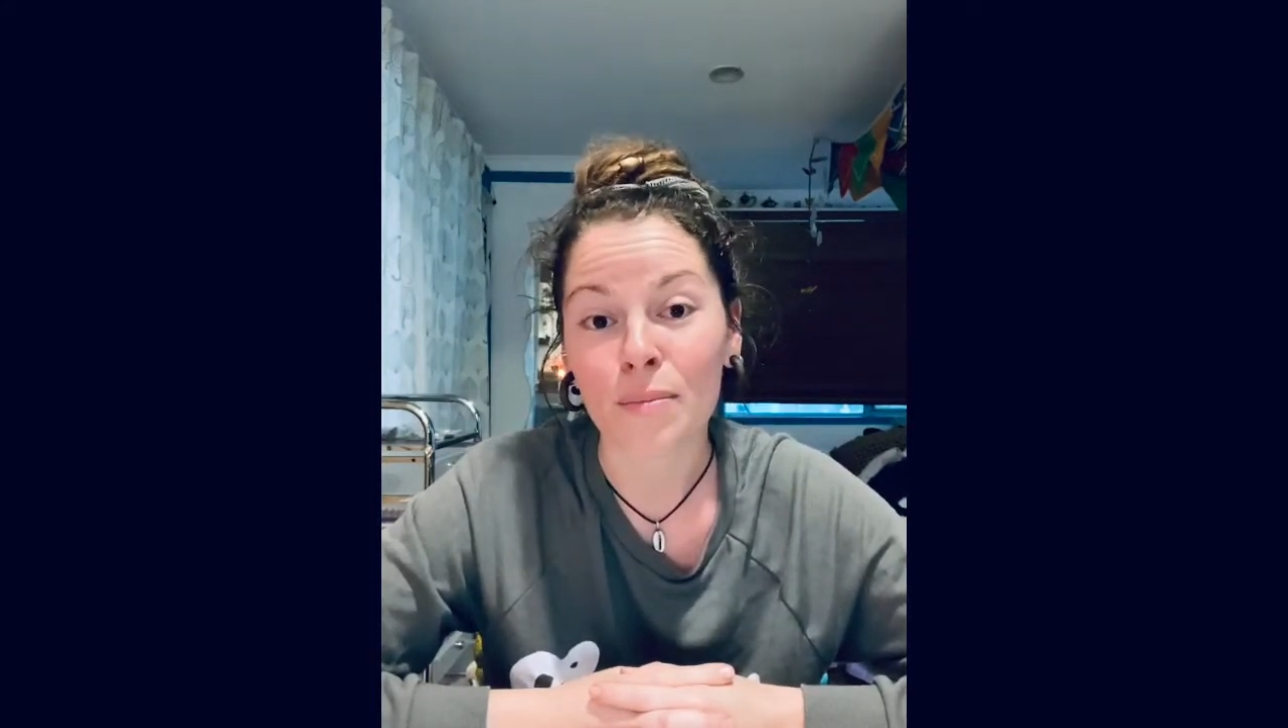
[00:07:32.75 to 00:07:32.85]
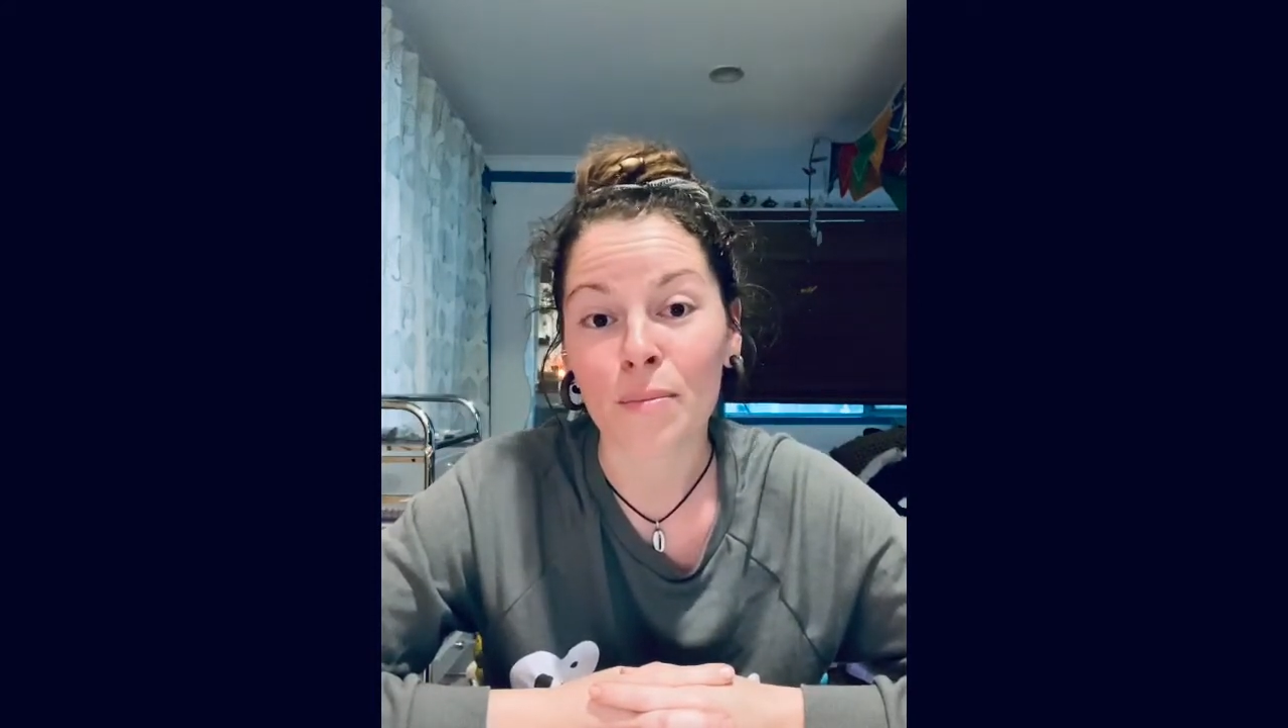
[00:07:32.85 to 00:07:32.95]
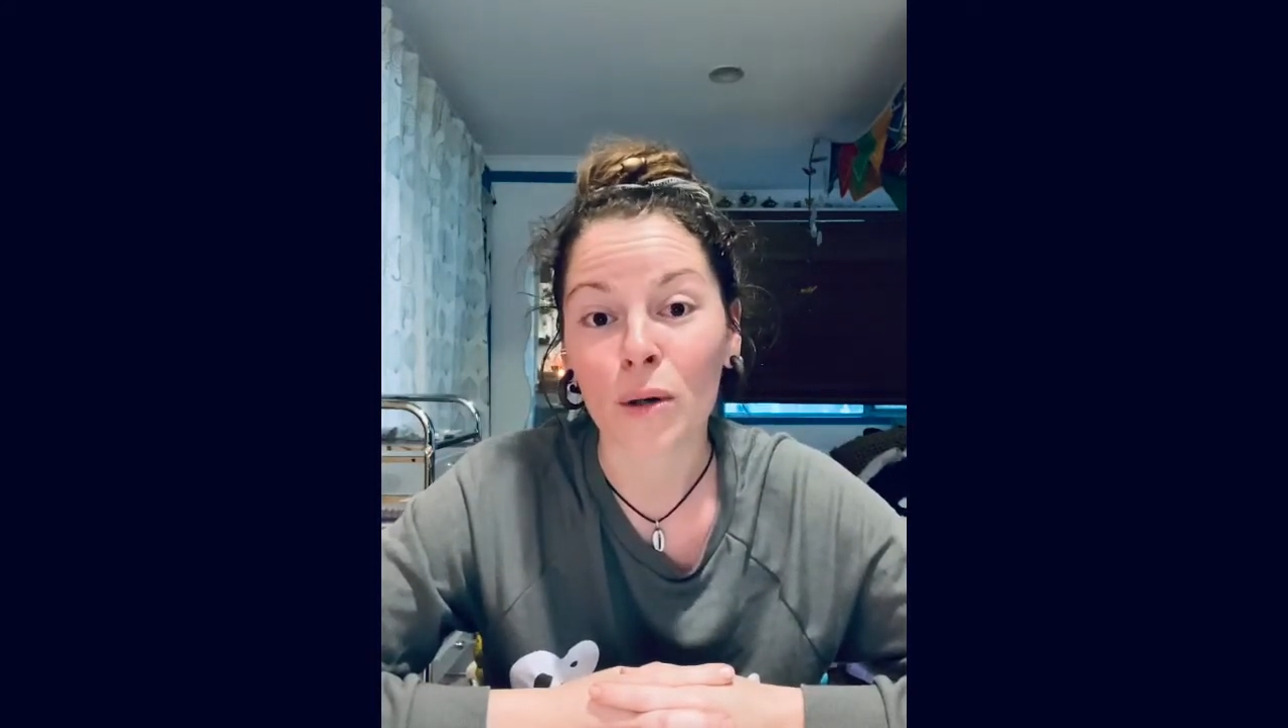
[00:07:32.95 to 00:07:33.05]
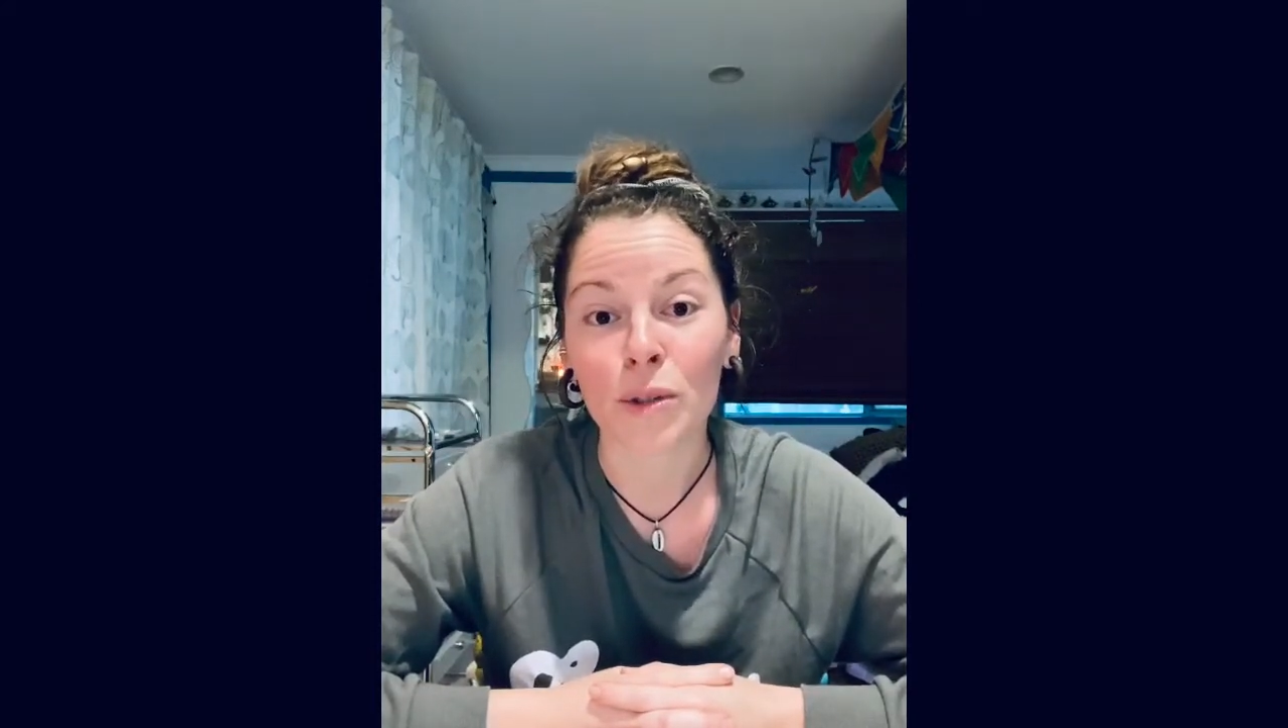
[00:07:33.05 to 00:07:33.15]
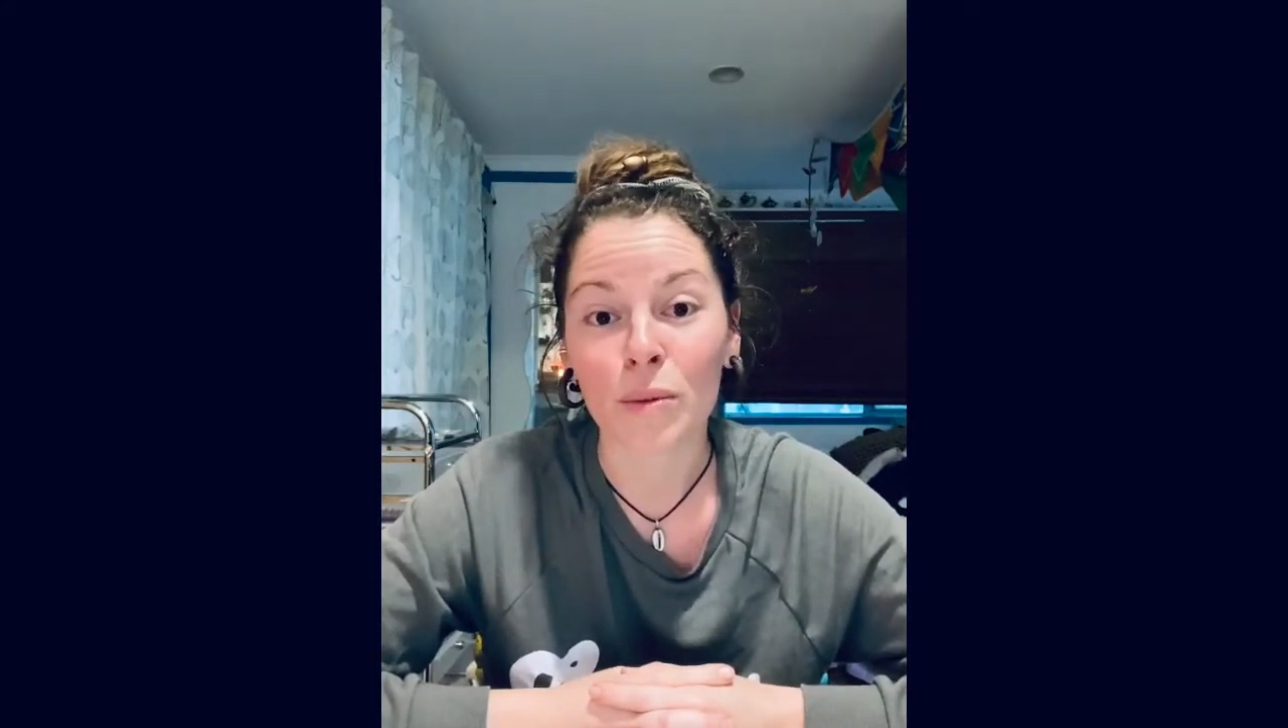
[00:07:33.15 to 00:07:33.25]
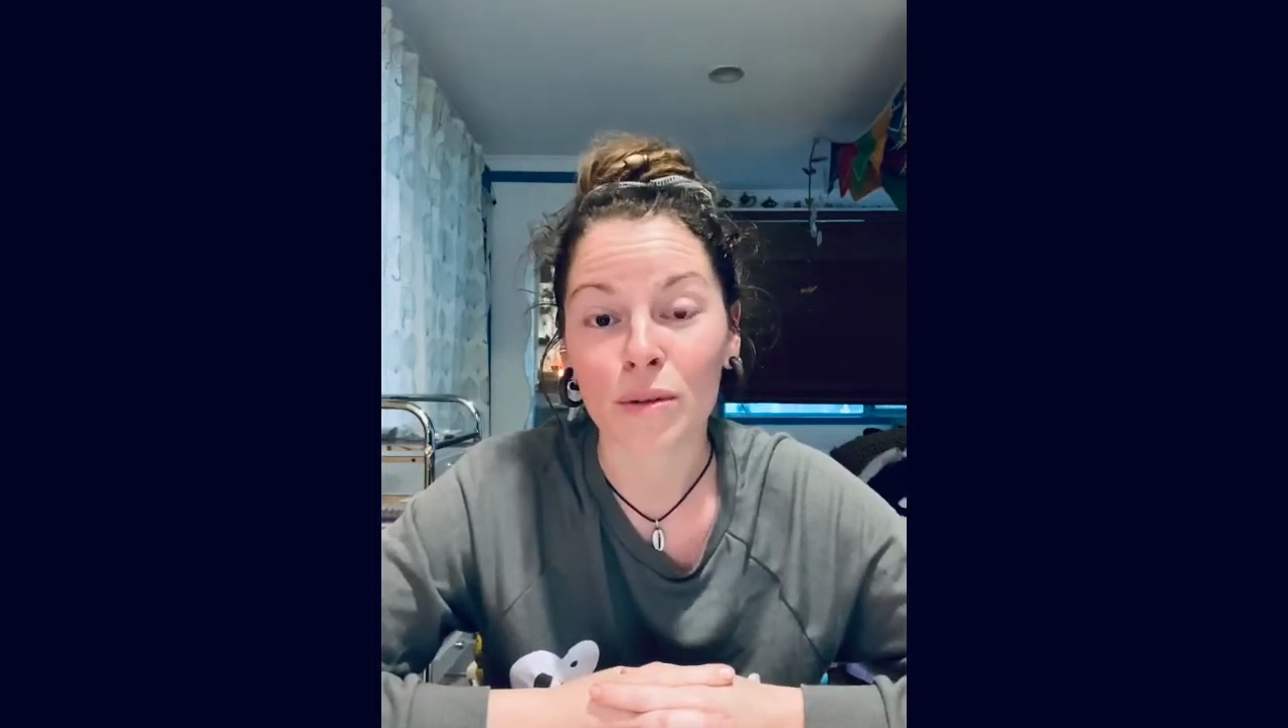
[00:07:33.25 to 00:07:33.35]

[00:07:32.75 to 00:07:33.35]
multiple